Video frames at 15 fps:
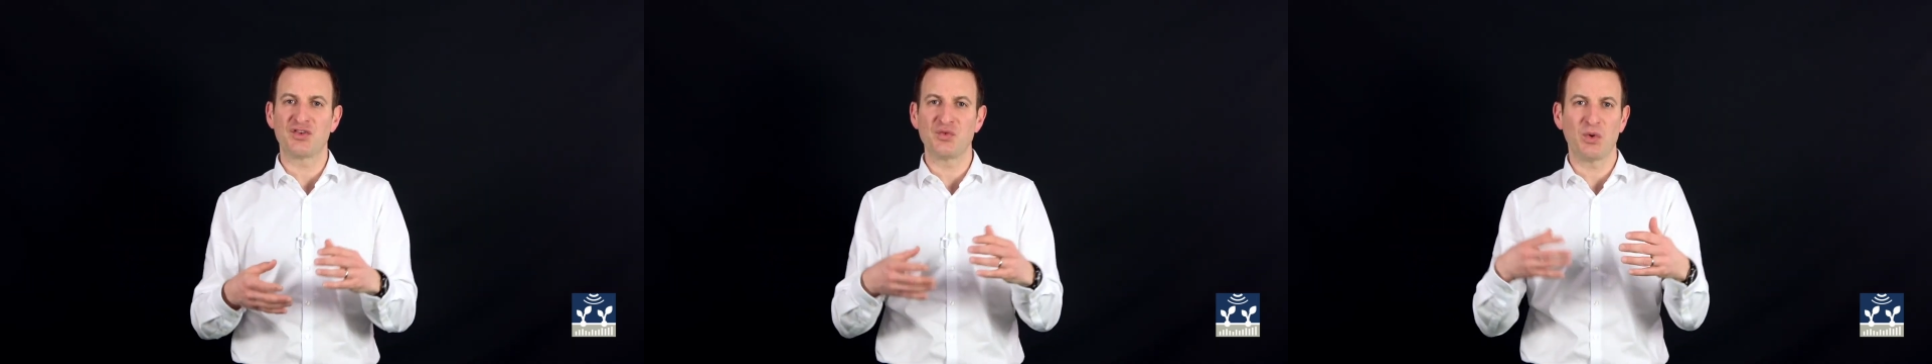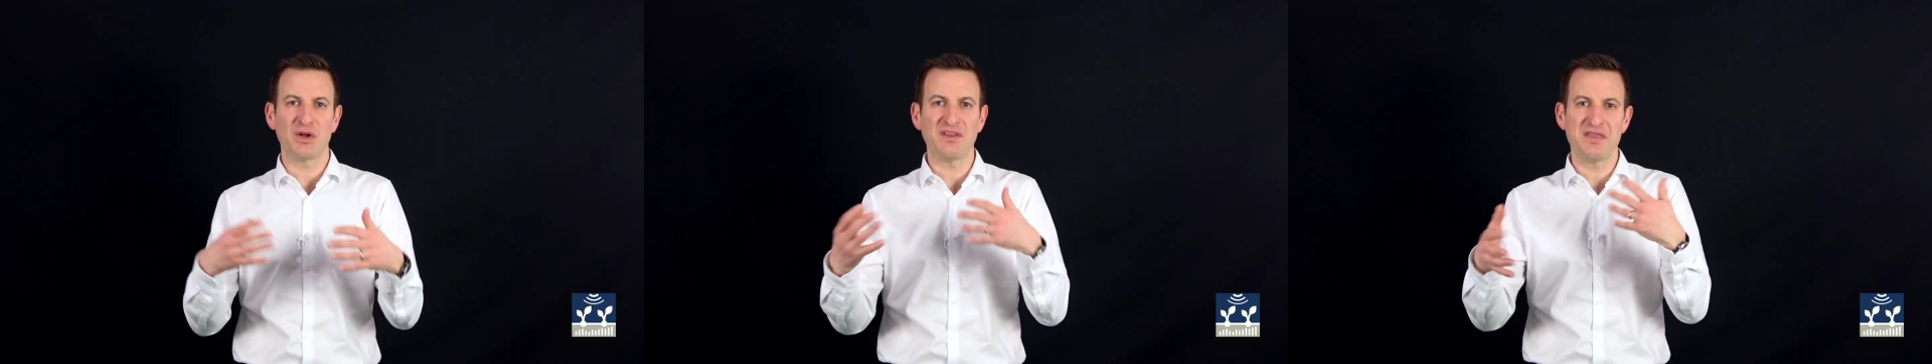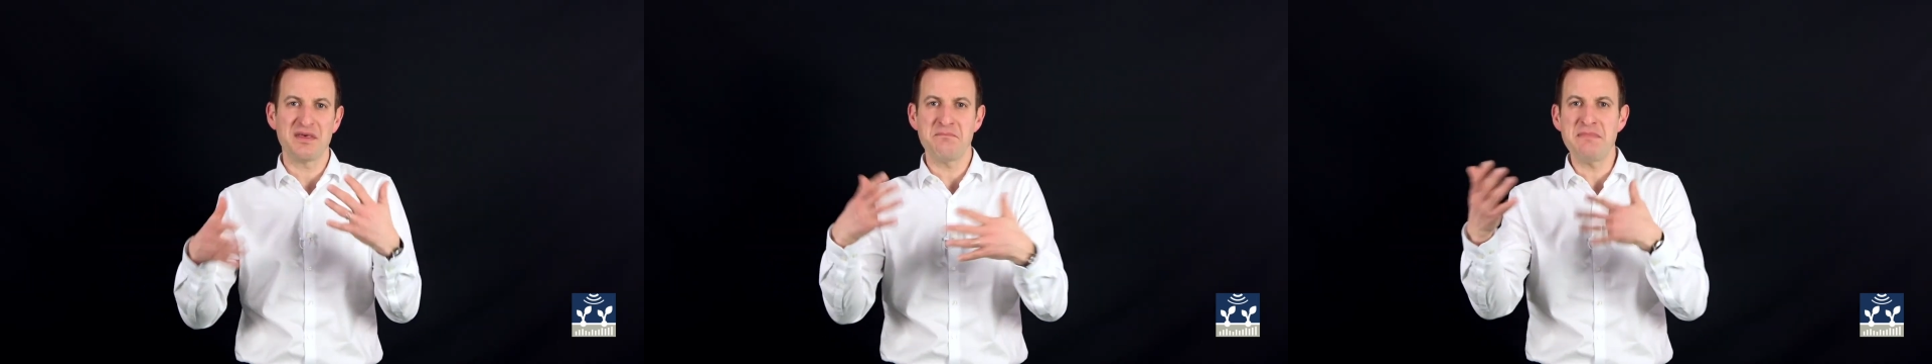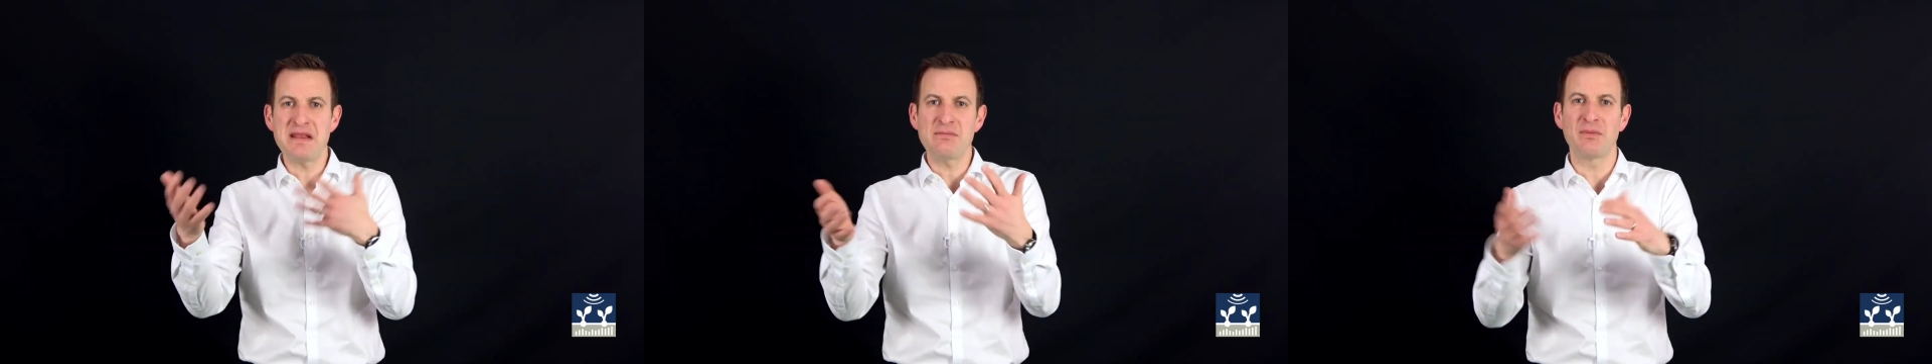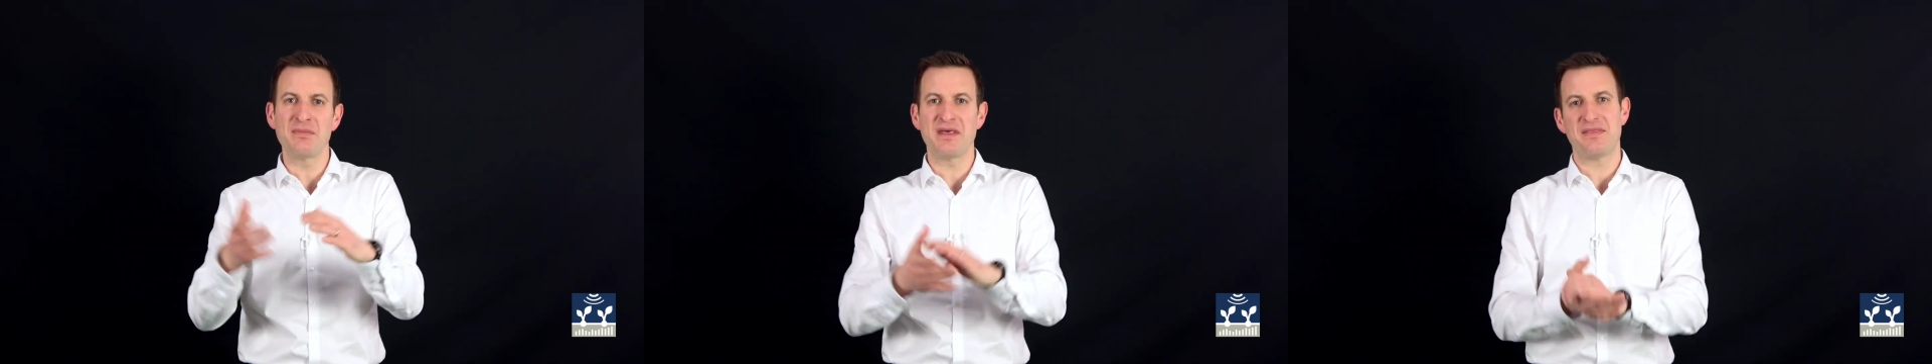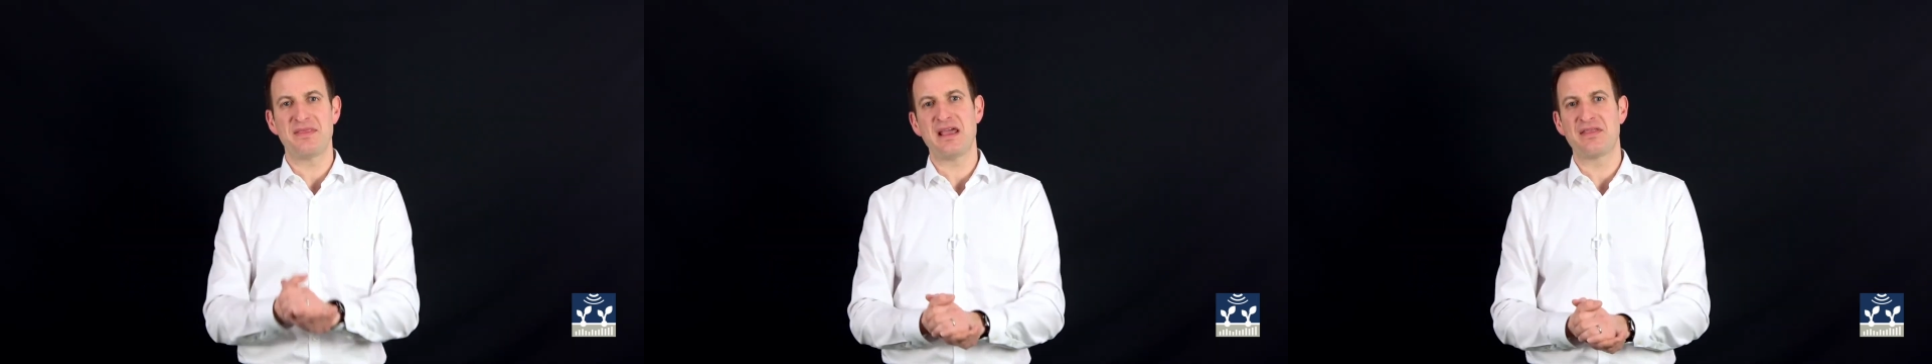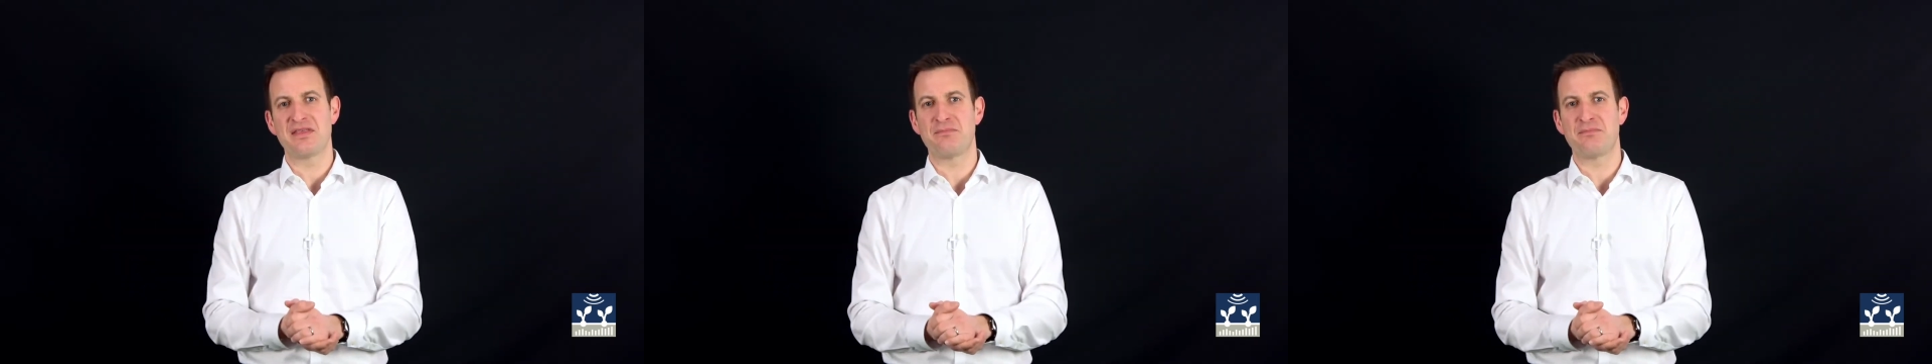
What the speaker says: what is the minimum that the other